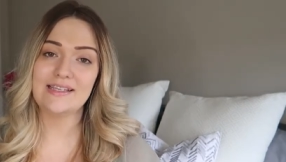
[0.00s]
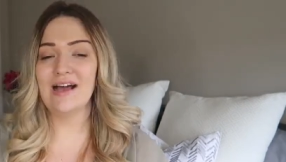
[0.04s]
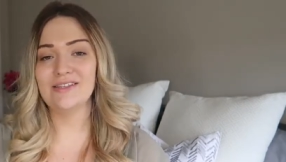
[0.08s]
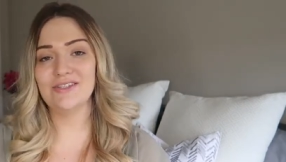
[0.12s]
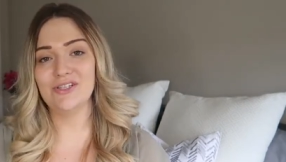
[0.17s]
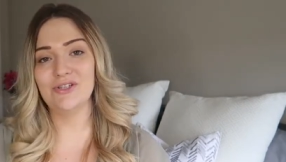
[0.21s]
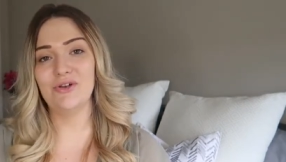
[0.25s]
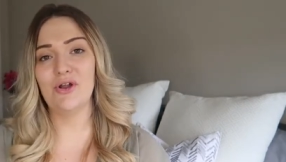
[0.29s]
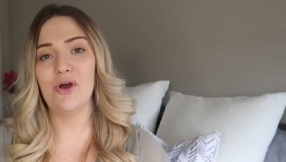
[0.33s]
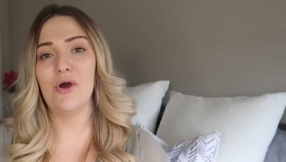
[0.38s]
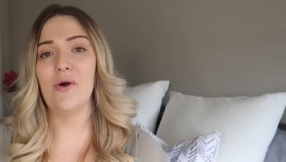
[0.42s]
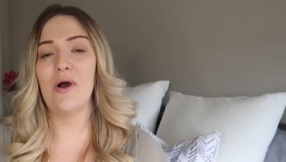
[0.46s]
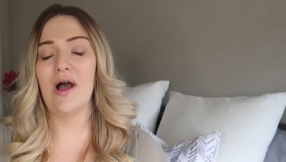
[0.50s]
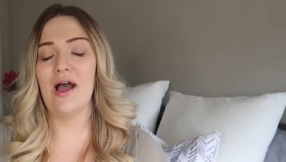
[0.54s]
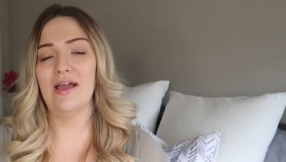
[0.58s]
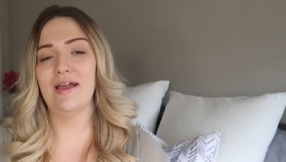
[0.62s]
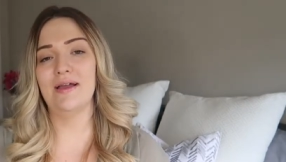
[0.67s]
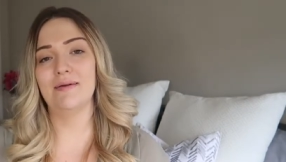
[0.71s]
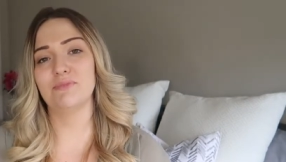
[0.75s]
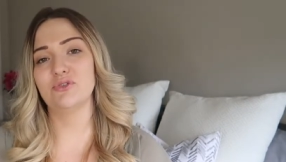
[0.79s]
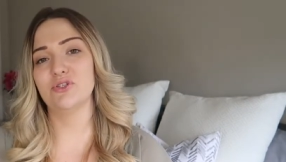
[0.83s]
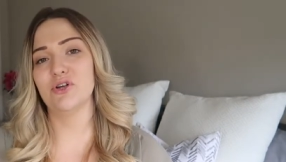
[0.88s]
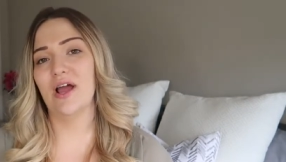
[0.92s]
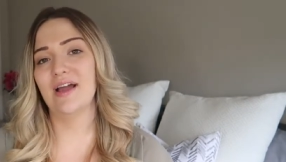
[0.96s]
As you know, I
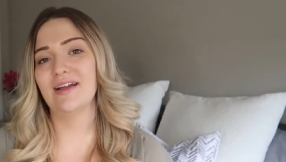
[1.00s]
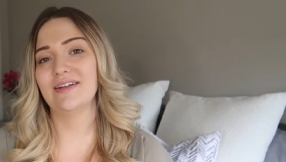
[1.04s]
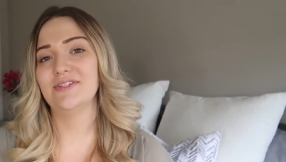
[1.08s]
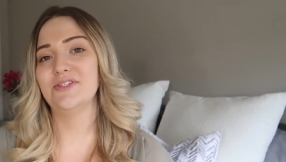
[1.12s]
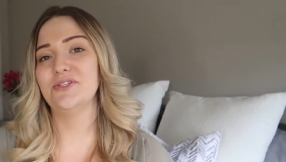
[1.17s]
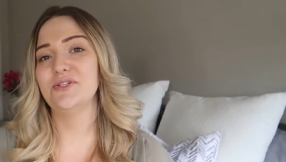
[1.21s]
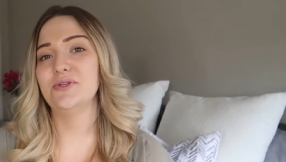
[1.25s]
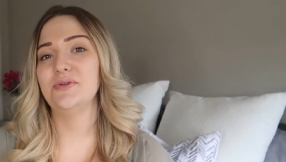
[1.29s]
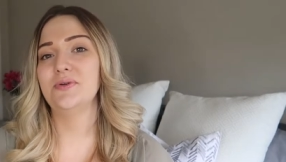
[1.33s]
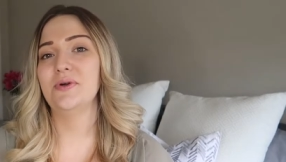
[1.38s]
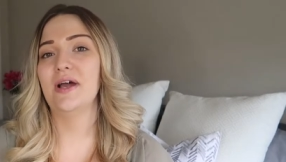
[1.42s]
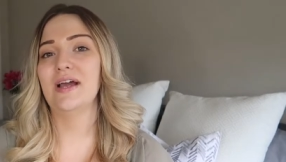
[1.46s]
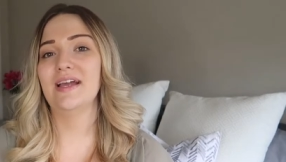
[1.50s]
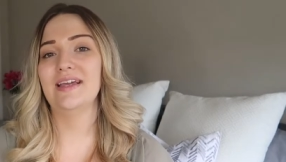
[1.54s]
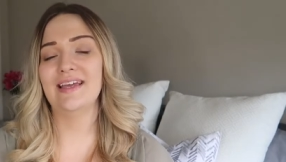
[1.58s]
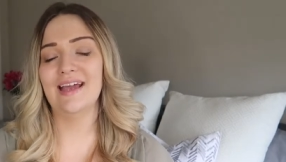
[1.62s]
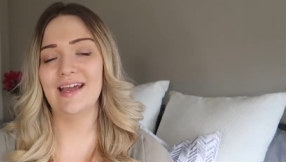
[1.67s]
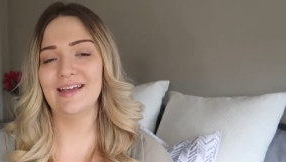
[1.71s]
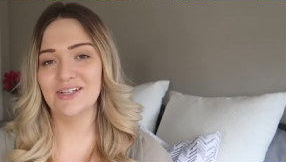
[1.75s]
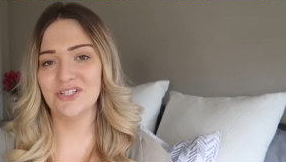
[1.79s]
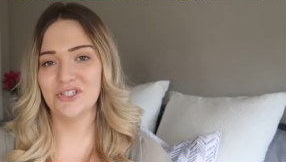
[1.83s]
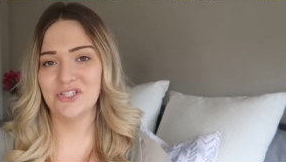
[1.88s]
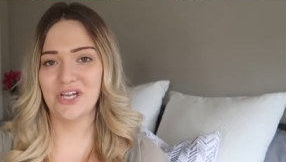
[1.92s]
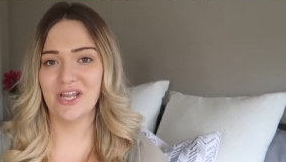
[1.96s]
am trying to
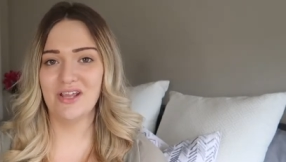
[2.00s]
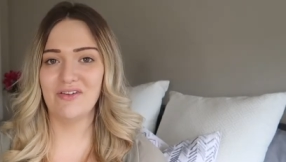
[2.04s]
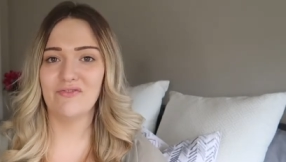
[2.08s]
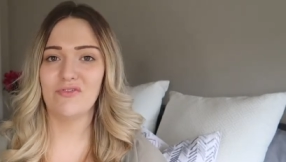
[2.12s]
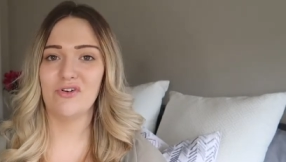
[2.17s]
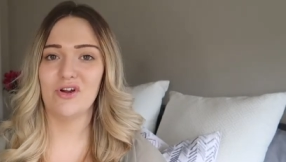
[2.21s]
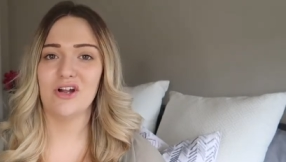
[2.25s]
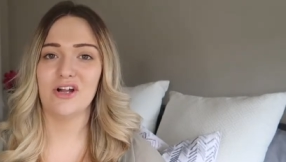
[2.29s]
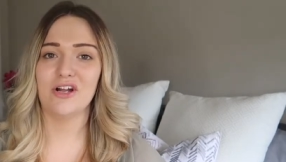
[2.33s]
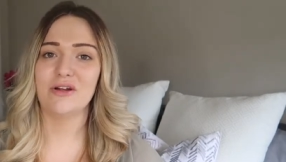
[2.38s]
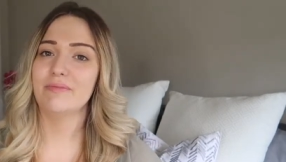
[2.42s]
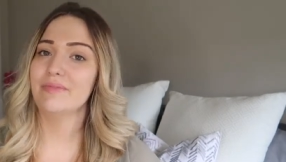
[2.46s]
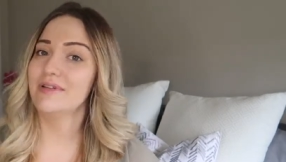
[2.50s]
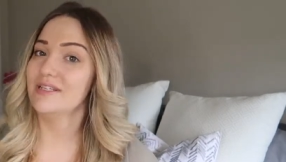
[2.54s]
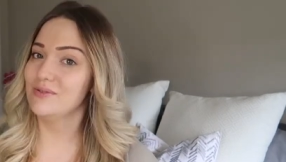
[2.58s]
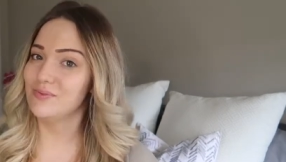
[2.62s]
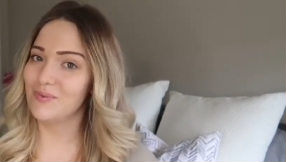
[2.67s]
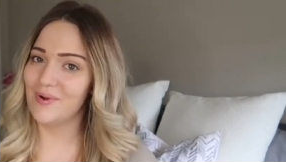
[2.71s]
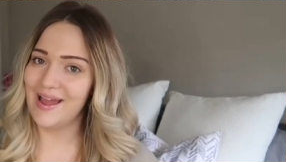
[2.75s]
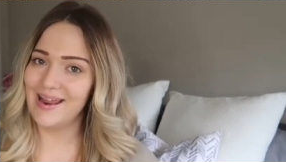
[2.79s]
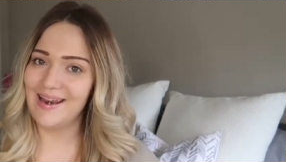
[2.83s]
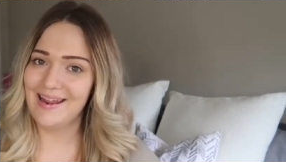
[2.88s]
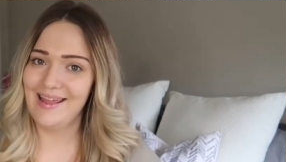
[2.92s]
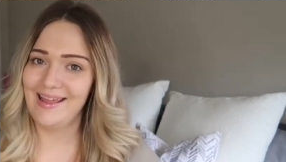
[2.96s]
get in shape for Kirby's
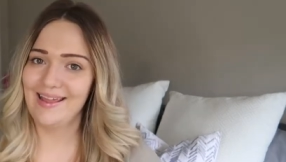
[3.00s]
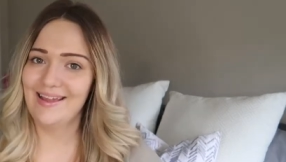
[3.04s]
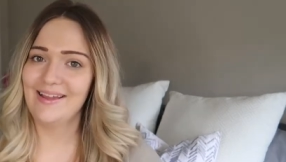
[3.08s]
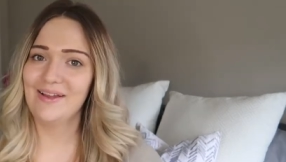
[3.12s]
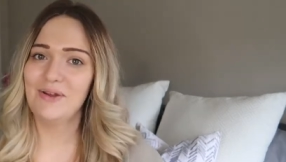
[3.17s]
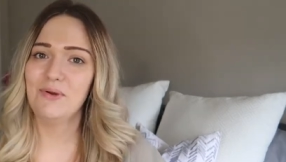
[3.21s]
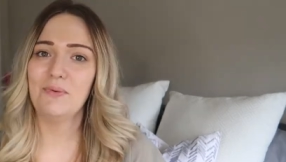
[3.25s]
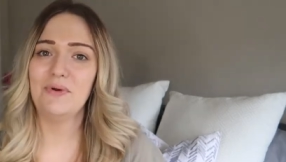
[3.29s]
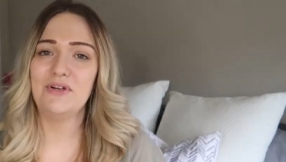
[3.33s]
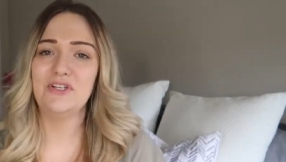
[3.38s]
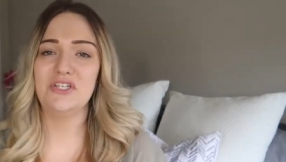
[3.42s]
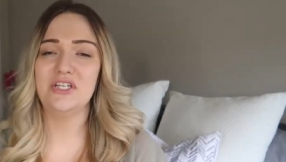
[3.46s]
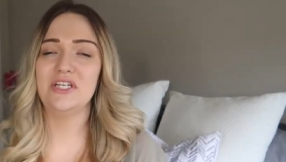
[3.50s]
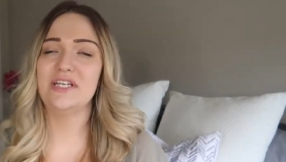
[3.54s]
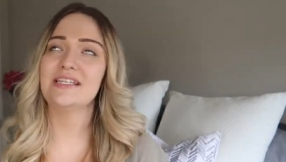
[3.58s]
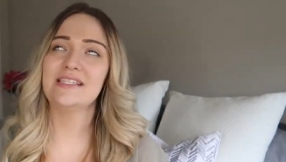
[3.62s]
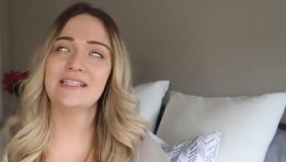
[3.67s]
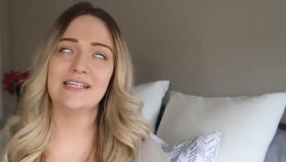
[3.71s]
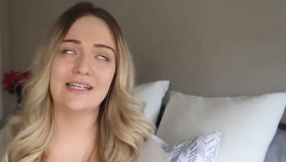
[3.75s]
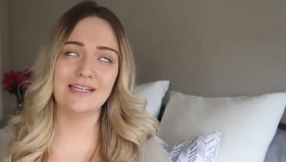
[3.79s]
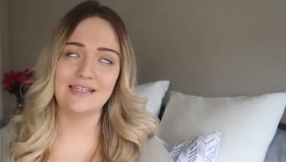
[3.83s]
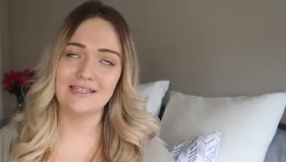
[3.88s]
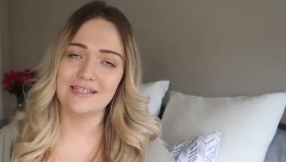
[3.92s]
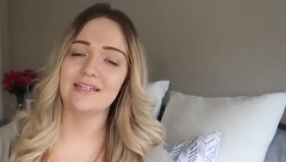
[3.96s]
wedding, which
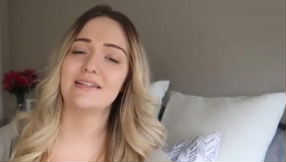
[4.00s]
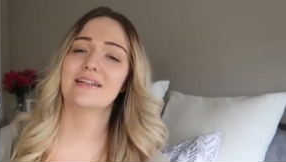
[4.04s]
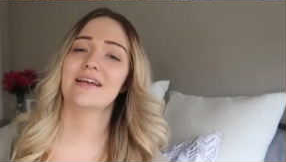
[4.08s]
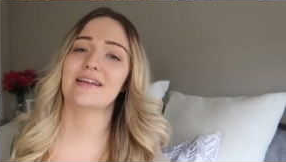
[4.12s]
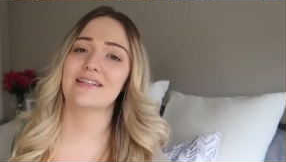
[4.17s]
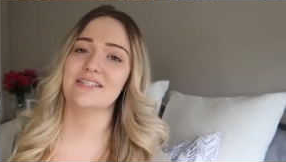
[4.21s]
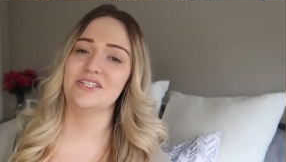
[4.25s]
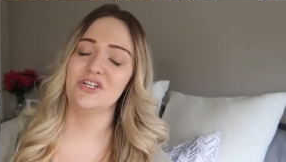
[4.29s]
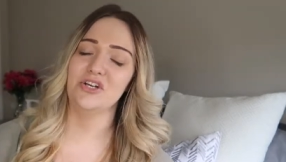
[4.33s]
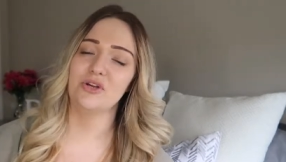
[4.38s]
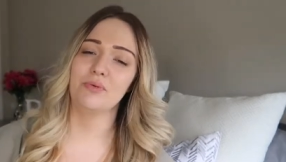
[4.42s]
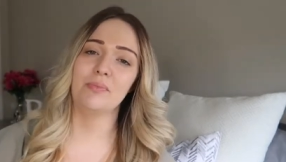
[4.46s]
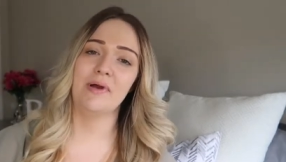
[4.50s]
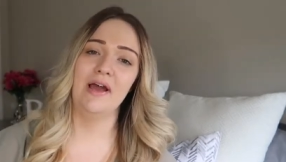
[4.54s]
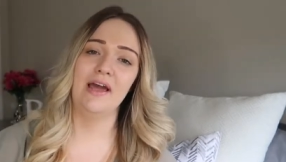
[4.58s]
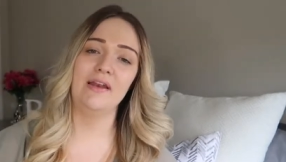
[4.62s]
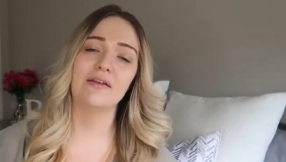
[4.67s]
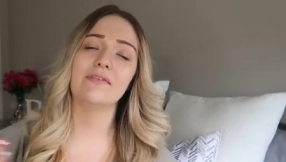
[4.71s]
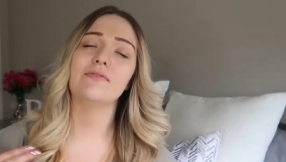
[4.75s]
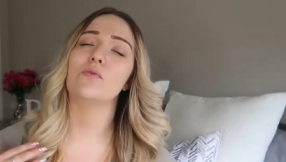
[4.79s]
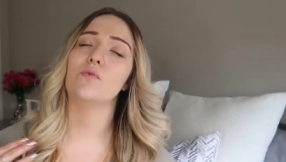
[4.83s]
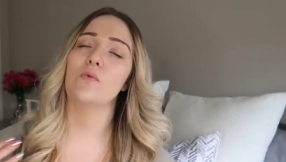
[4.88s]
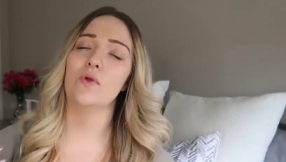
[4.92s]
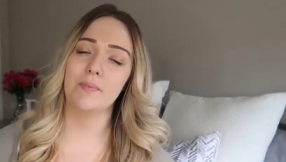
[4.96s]
isn't until next year,
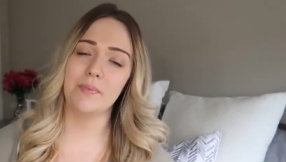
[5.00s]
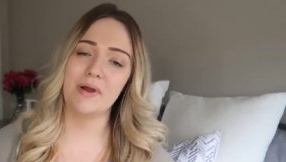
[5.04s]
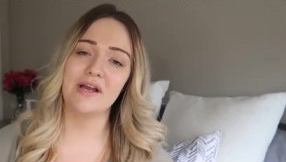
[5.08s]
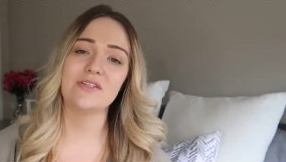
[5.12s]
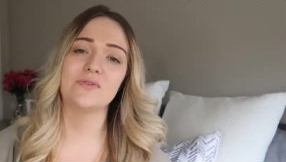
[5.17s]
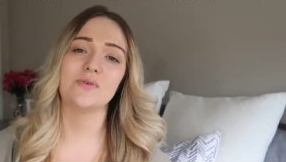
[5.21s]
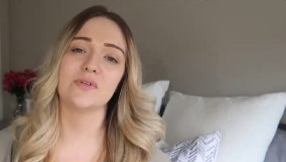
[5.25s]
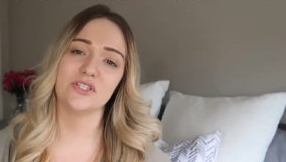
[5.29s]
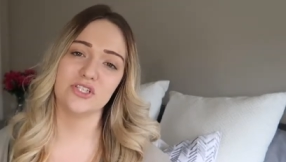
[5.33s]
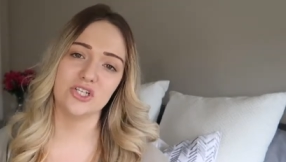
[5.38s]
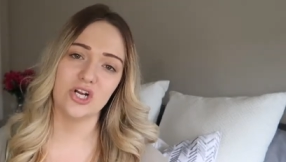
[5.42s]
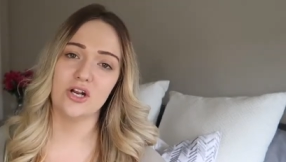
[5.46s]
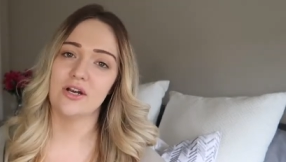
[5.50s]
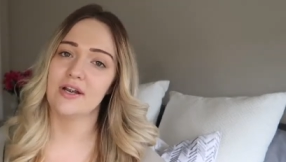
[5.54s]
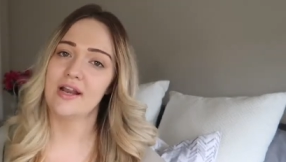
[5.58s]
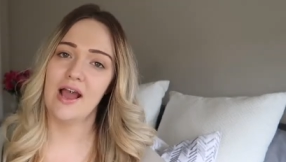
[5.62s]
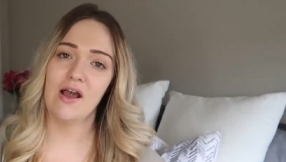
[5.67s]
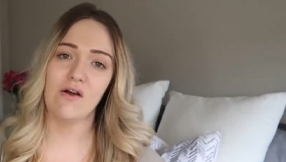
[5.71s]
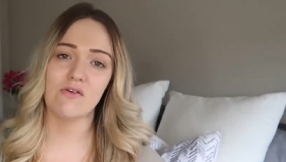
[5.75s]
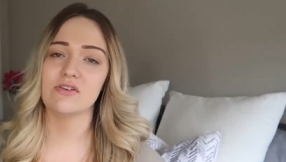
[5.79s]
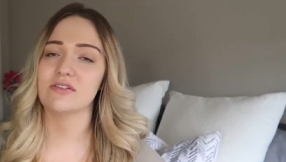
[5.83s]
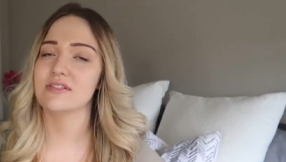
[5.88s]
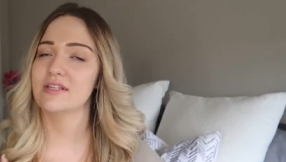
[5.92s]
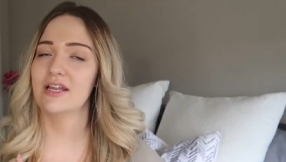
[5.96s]
but we might as well start
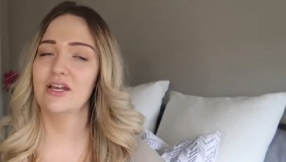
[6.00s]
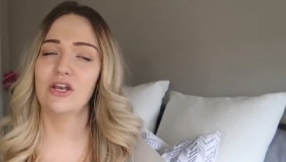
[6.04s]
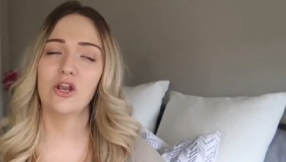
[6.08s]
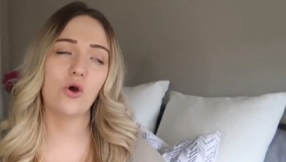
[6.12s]
now because I